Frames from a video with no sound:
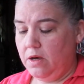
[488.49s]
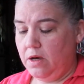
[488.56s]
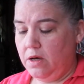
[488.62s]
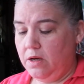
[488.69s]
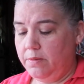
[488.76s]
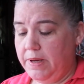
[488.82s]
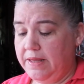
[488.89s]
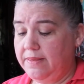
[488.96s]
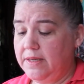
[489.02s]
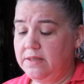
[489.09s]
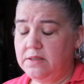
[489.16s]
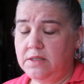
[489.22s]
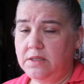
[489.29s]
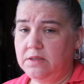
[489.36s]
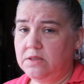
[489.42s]
Um, and these
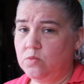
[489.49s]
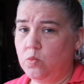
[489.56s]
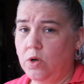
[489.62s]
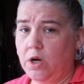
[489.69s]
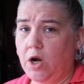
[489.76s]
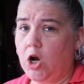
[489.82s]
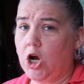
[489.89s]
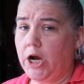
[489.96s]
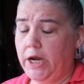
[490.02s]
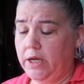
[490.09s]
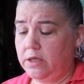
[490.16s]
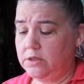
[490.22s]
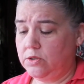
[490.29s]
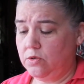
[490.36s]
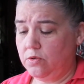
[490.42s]
things work great
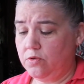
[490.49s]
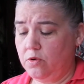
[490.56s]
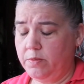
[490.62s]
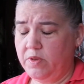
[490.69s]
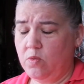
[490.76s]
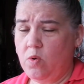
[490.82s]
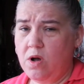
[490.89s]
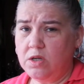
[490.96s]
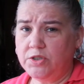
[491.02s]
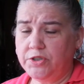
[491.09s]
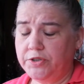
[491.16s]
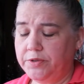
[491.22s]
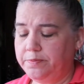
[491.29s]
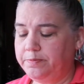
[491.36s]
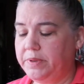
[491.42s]
because you can throw them in the
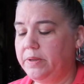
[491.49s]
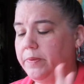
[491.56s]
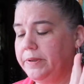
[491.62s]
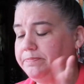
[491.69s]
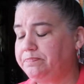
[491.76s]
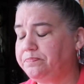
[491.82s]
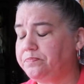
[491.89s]
washer. But anyway,